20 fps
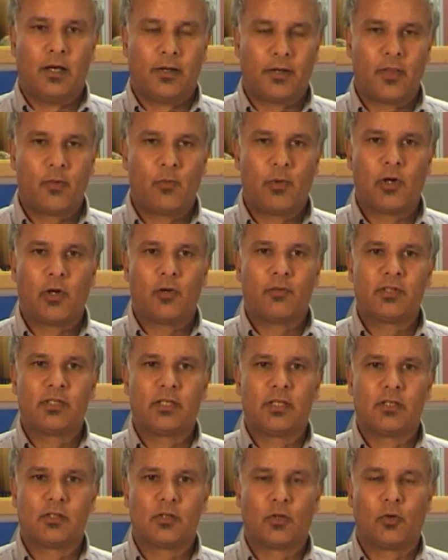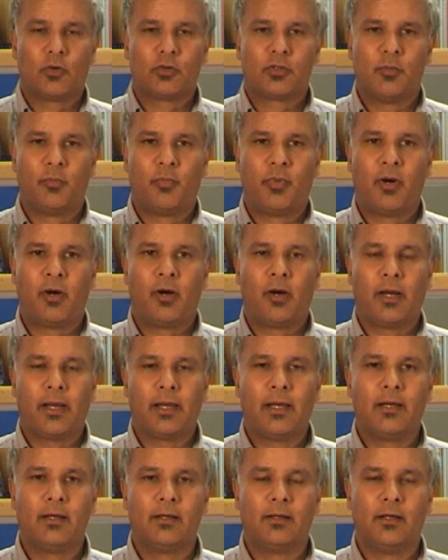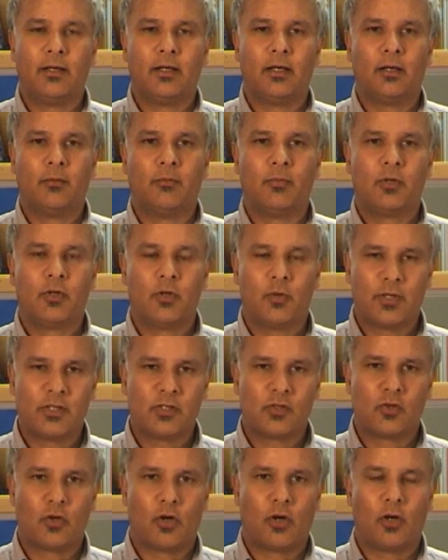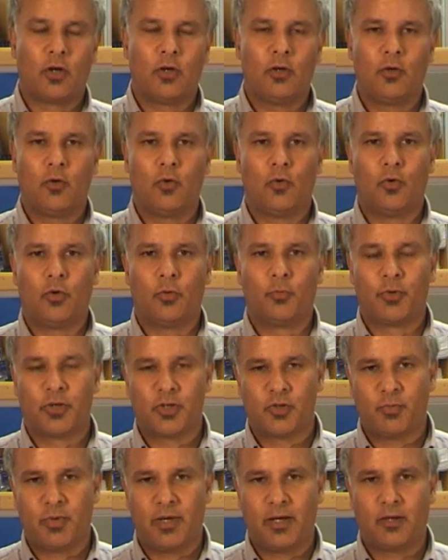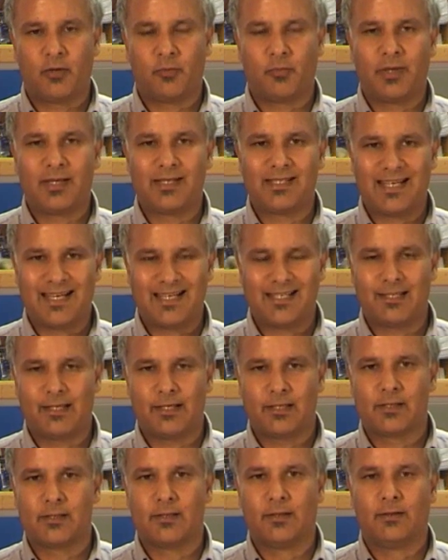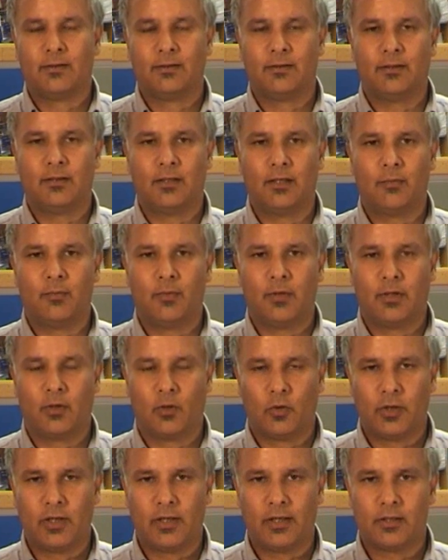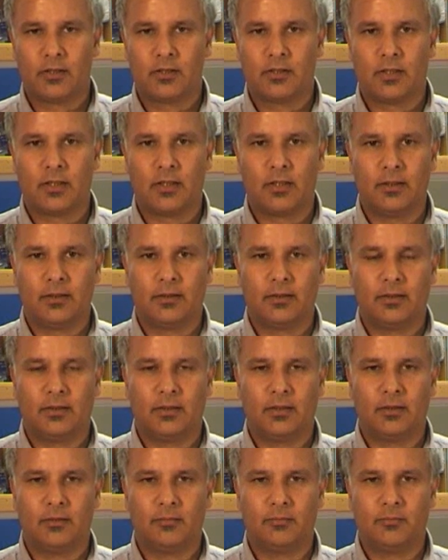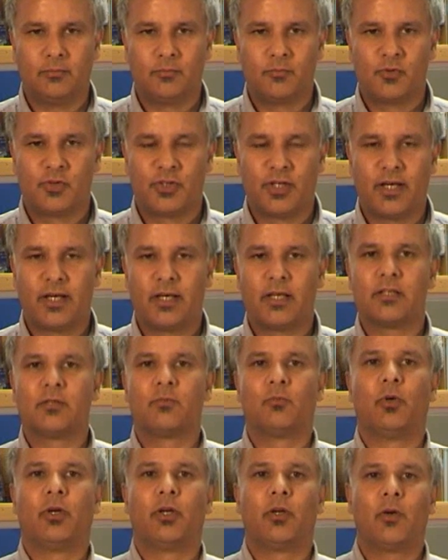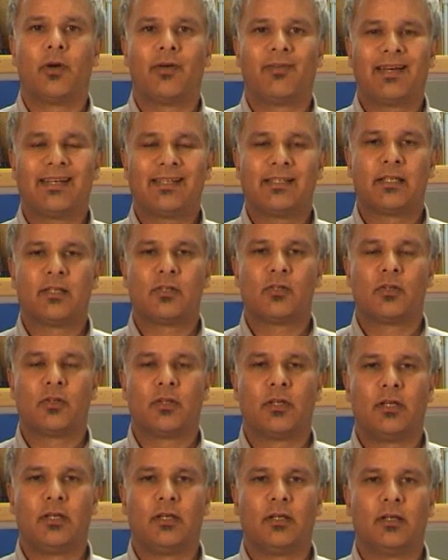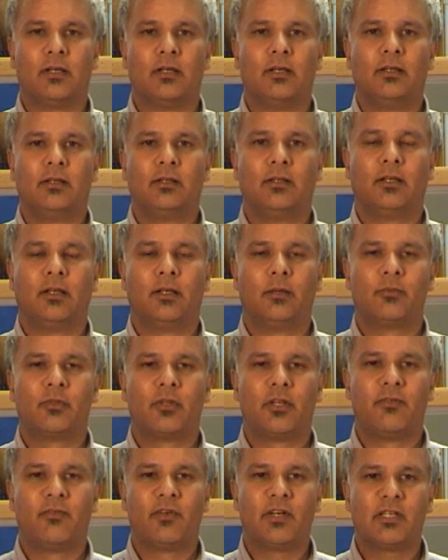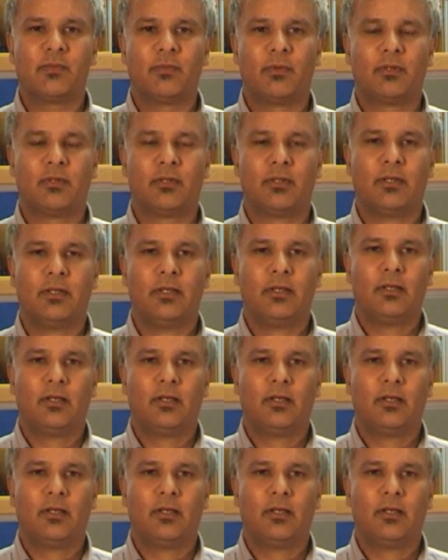Another way obviously is to look to buy US dollar or British pound based assets, and looking at shares where you have access to the investment